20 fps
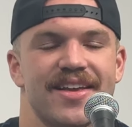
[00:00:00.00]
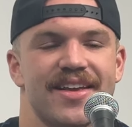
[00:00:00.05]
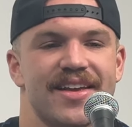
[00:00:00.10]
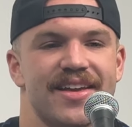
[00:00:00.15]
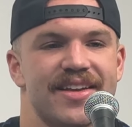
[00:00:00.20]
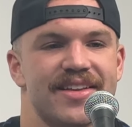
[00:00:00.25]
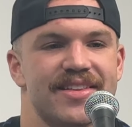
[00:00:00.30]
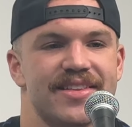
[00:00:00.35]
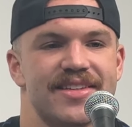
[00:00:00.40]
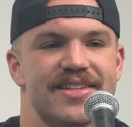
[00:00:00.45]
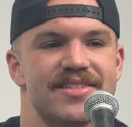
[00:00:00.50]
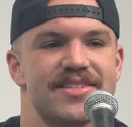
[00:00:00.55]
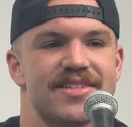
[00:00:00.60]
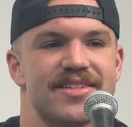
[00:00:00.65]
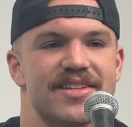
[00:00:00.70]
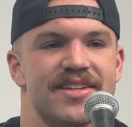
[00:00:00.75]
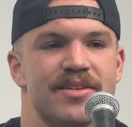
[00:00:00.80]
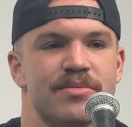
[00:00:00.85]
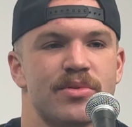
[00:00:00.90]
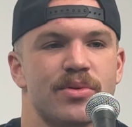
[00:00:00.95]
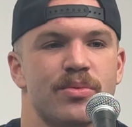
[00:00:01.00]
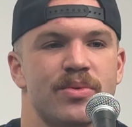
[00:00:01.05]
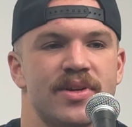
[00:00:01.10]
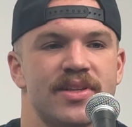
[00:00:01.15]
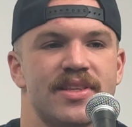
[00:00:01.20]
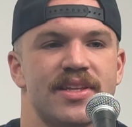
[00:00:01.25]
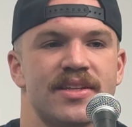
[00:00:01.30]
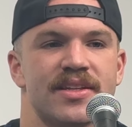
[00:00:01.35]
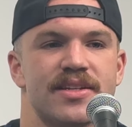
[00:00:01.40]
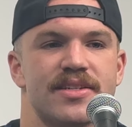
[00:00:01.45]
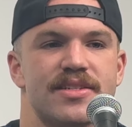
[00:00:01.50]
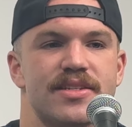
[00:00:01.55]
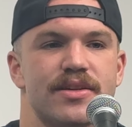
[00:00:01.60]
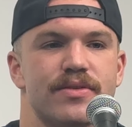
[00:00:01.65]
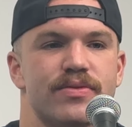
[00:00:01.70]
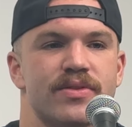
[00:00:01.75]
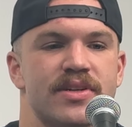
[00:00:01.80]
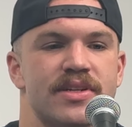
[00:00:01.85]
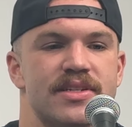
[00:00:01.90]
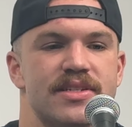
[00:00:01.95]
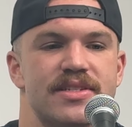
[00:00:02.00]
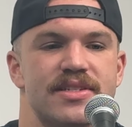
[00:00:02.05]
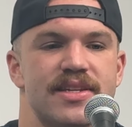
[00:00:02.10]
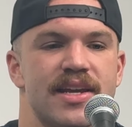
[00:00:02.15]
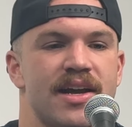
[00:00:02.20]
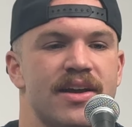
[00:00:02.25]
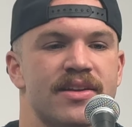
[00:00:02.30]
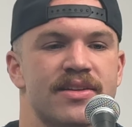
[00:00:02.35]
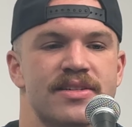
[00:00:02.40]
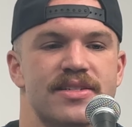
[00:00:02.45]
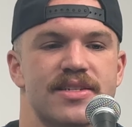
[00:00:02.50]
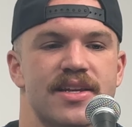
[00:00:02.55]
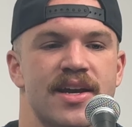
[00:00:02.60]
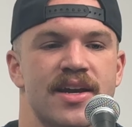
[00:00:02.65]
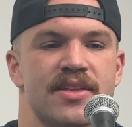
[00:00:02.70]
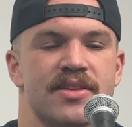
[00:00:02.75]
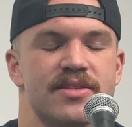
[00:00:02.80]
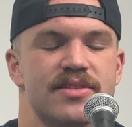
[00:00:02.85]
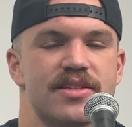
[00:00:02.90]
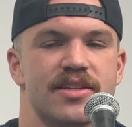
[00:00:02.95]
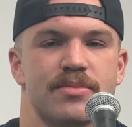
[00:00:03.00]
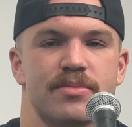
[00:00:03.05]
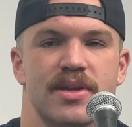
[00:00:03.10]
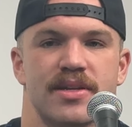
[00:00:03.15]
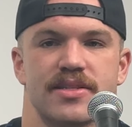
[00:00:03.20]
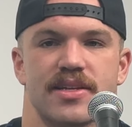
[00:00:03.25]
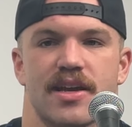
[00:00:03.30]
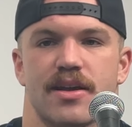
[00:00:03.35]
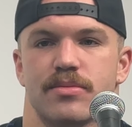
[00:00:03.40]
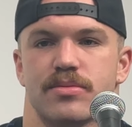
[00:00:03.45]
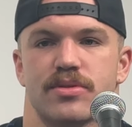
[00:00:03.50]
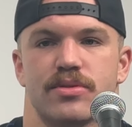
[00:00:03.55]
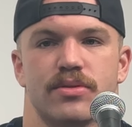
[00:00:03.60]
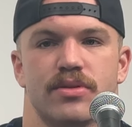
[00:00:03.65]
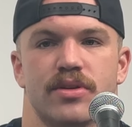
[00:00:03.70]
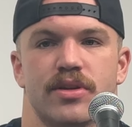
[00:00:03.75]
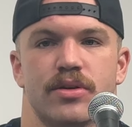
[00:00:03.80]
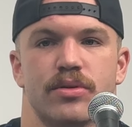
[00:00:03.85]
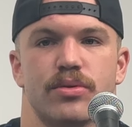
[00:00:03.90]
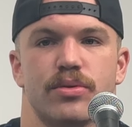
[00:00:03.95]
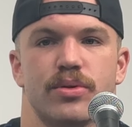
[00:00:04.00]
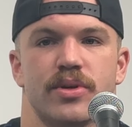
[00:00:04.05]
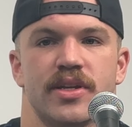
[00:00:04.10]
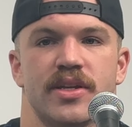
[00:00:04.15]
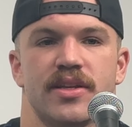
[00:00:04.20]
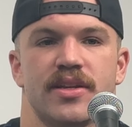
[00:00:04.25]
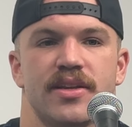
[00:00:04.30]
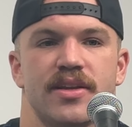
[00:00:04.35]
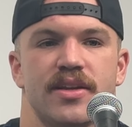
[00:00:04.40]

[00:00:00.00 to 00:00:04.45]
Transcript: And this team, the one thing that's different is, talent aside, this team has absolutely no quit.